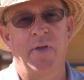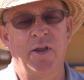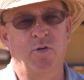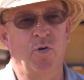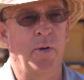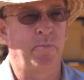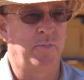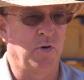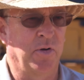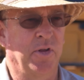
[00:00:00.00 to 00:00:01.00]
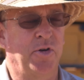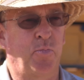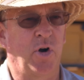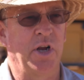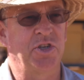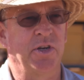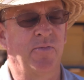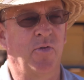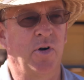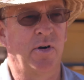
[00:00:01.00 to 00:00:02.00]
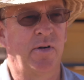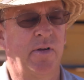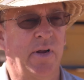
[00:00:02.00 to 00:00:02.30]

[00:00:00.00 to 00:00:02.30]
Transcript: He grew up during the Depression where